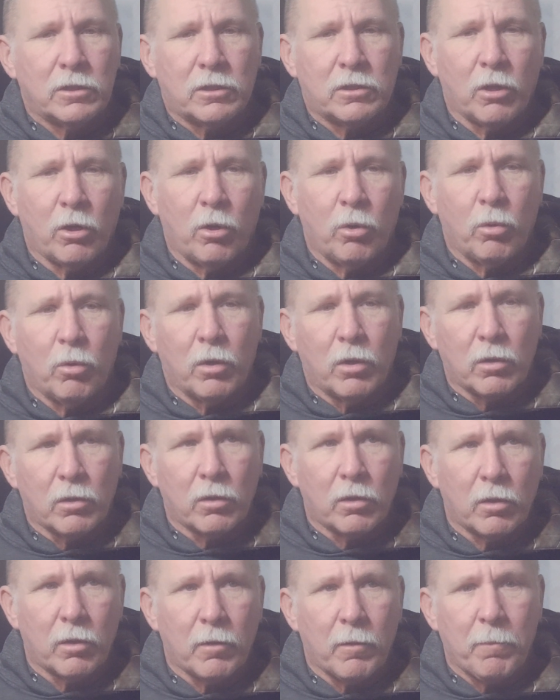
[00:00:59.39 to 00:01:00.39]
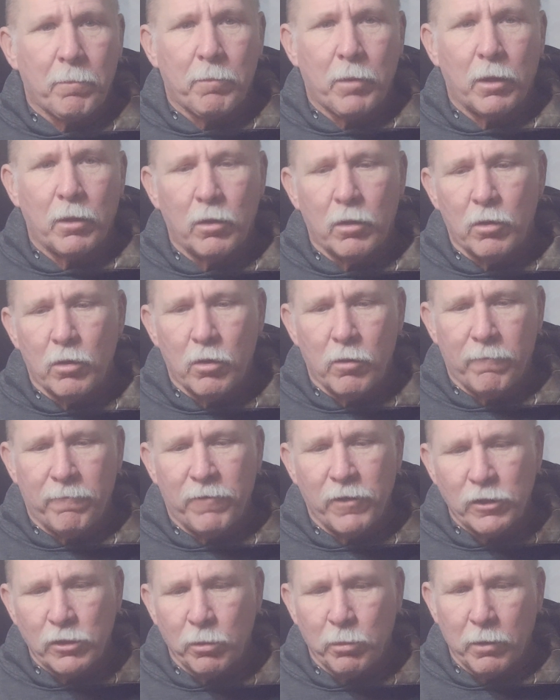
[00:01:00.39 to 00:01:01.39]
So, but
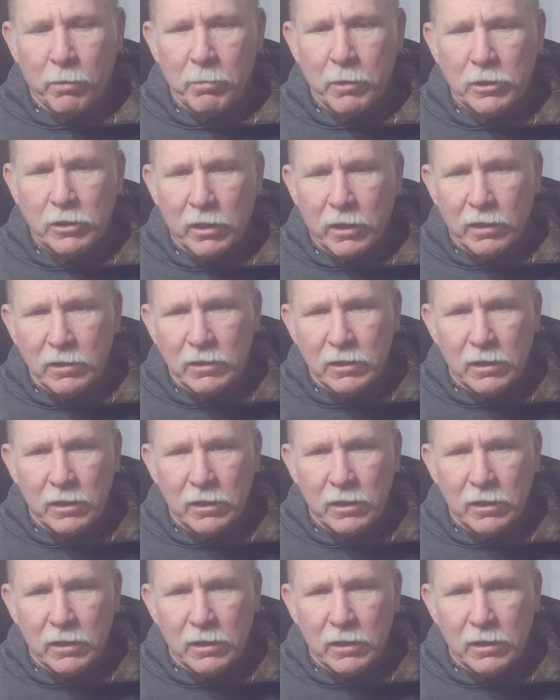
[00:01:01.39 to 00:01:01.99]
fishing with Michigan